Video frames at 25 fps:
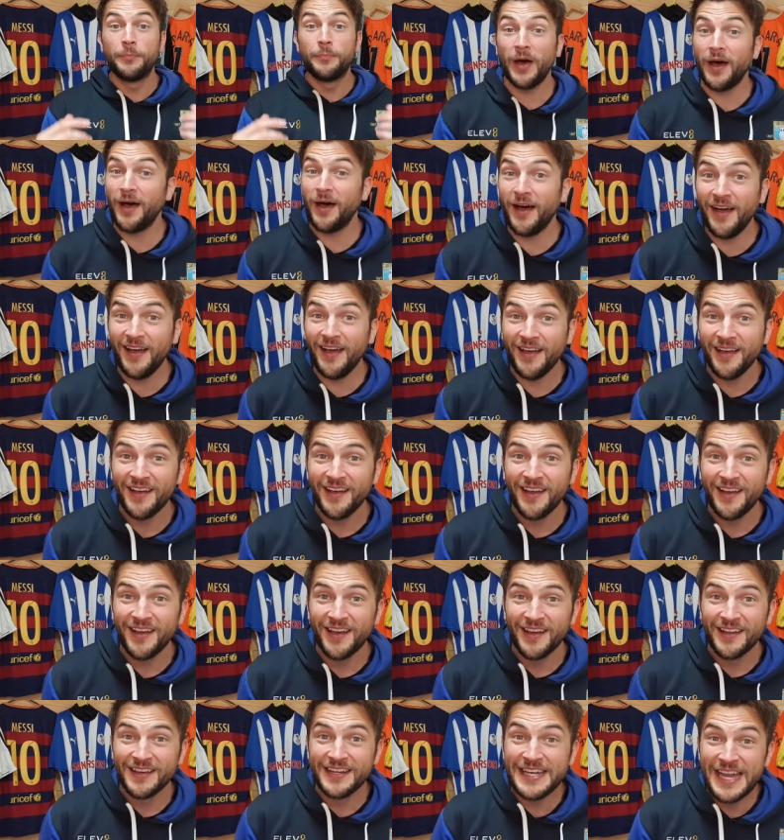But
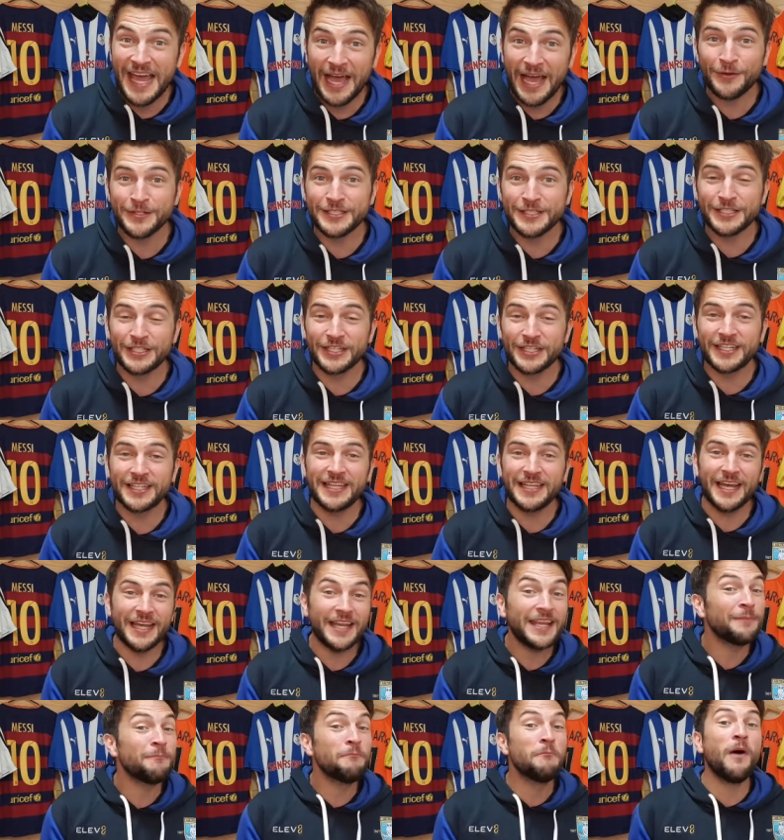now it's looking that
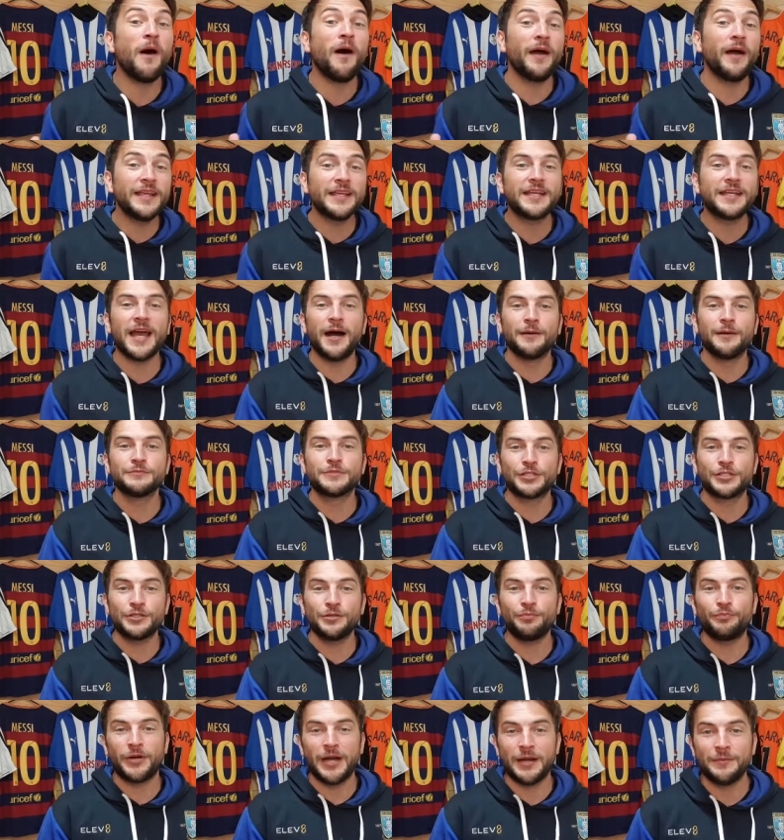he might come to
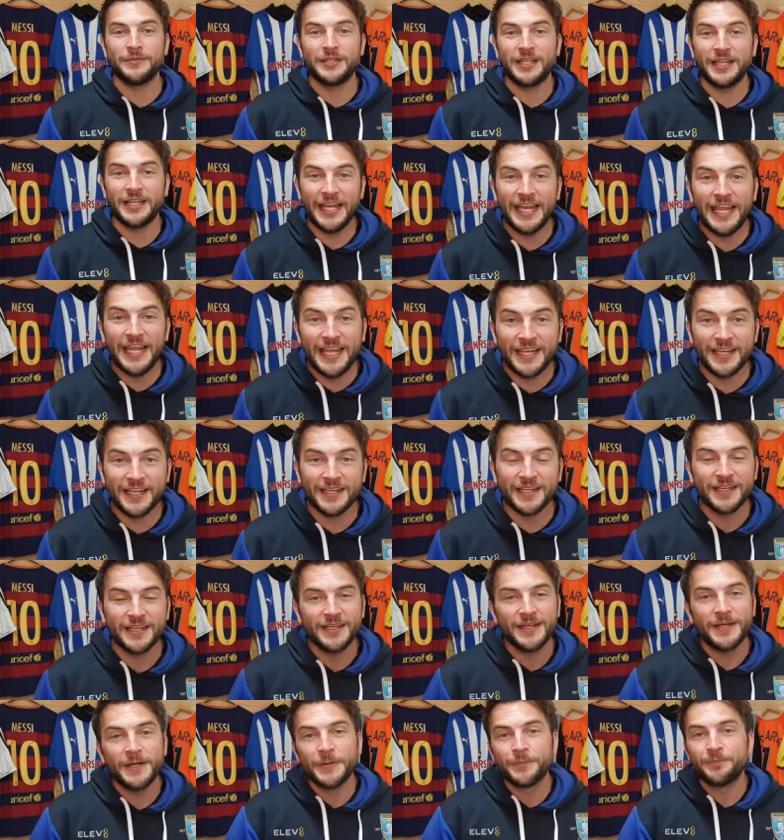the Premier League.
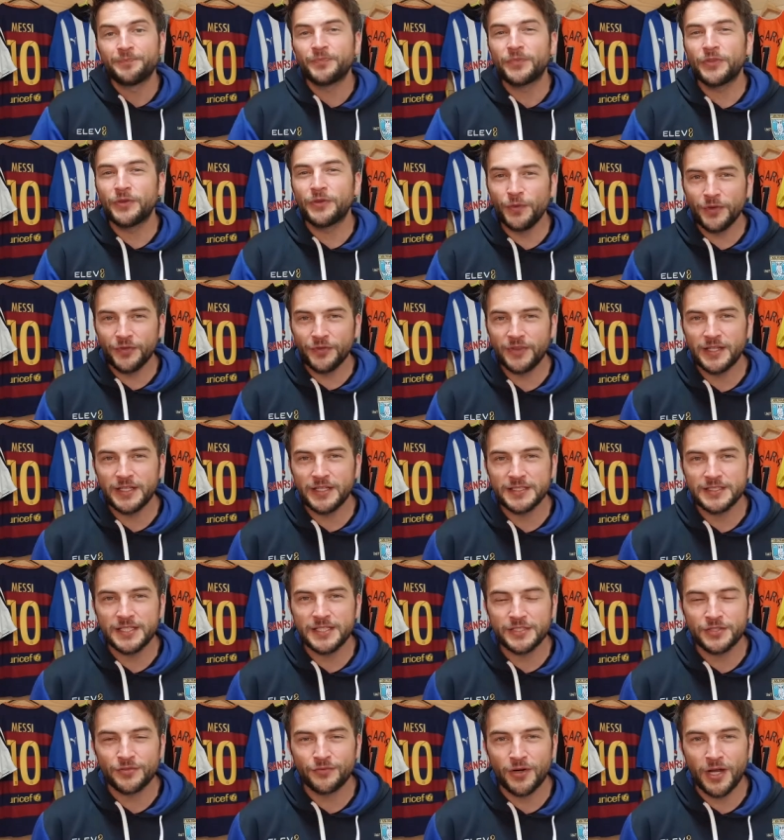Do I think this
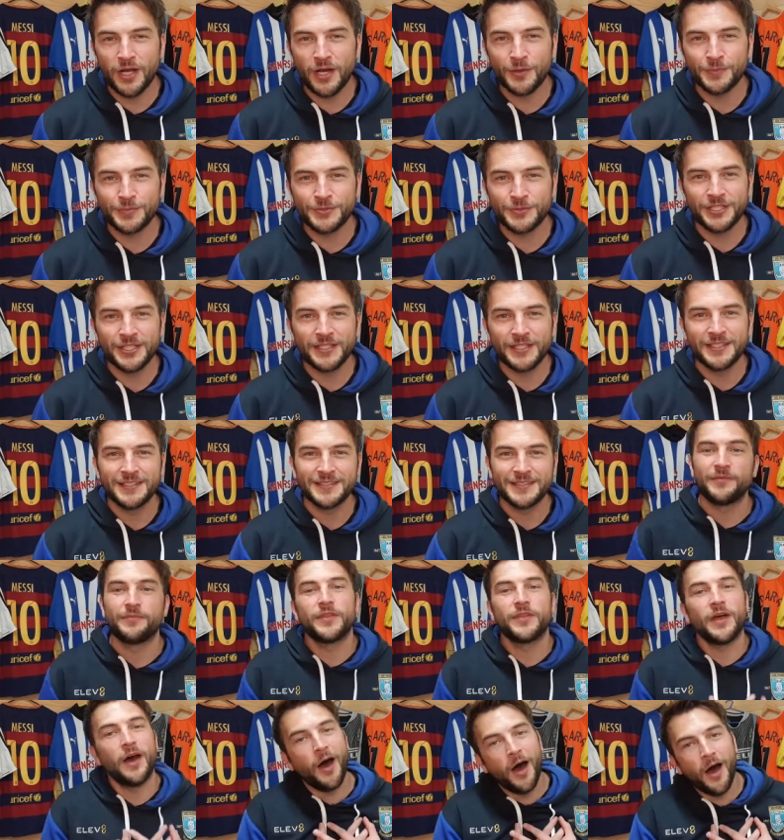is the right option?
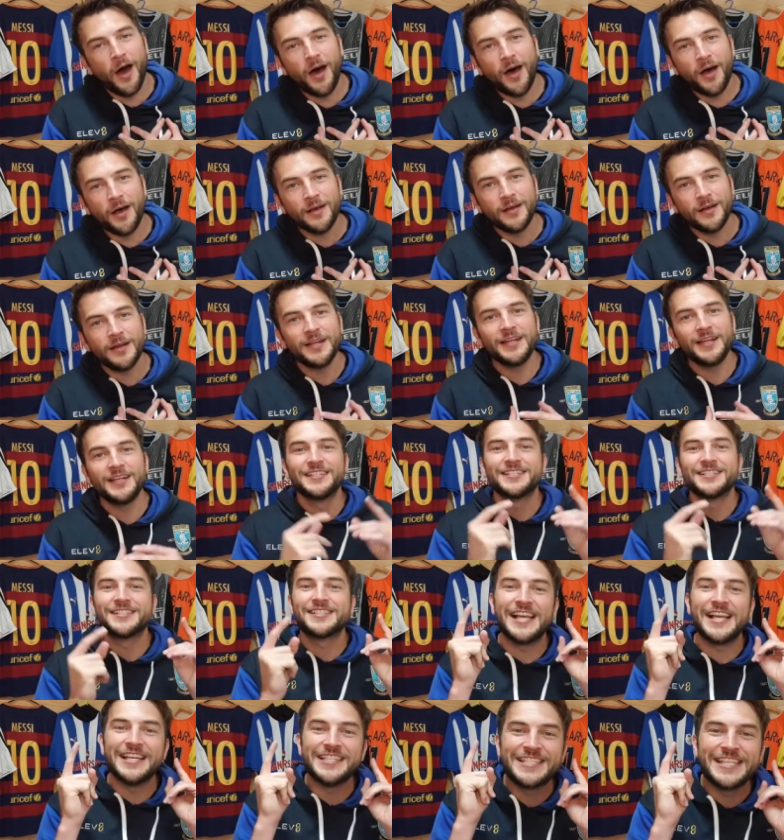The heart
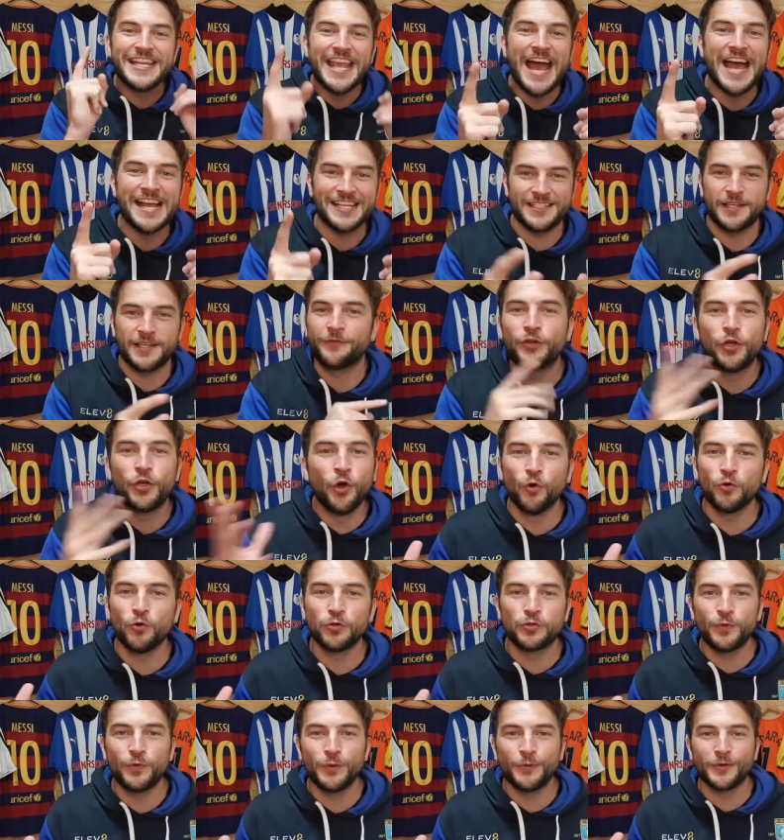says yes. Of
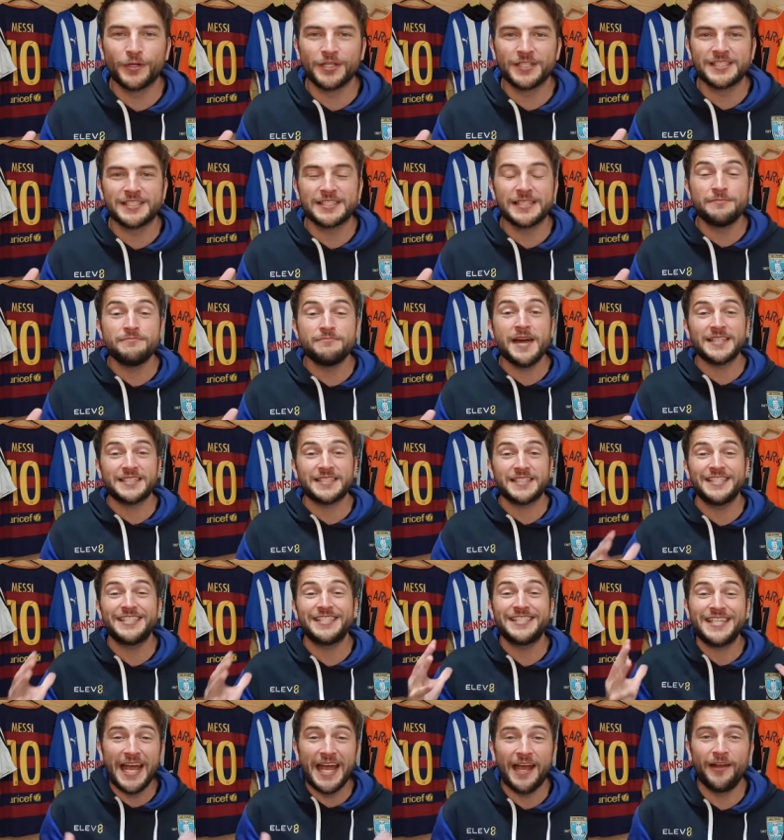course we want to see Messi
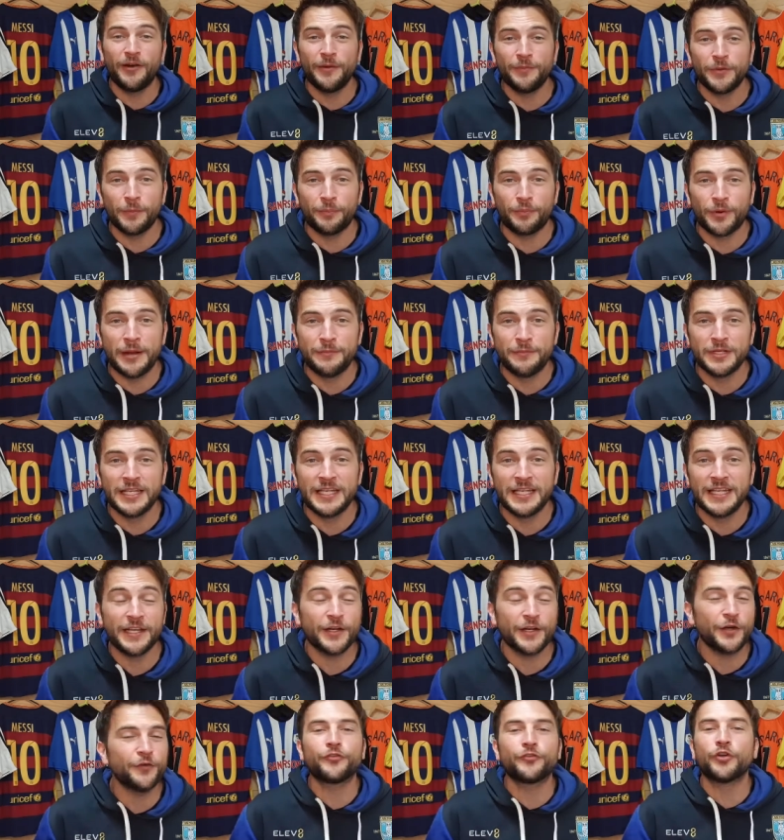tear up the Premier
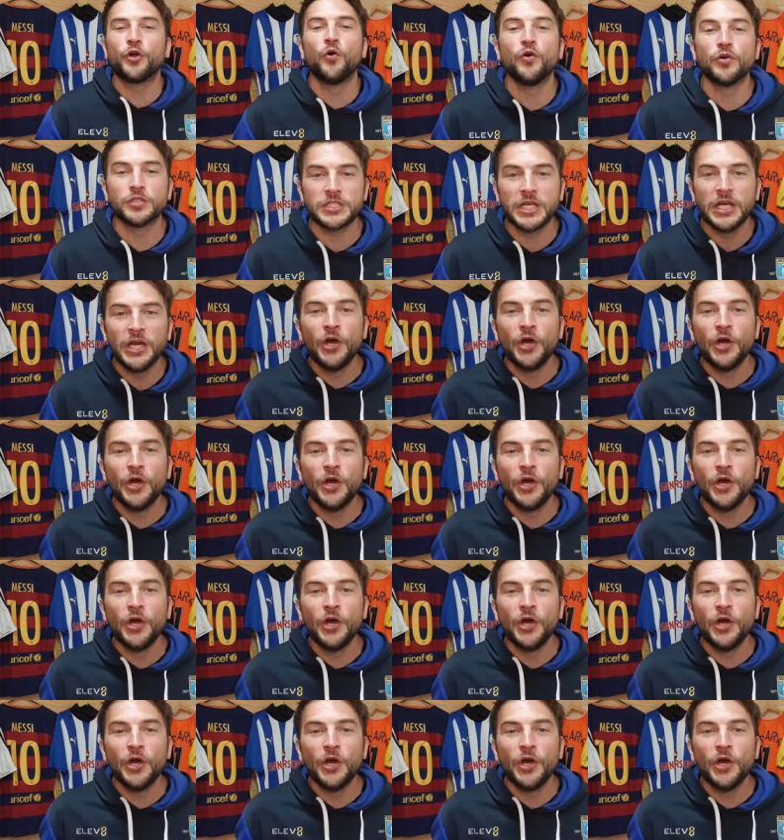League. Of course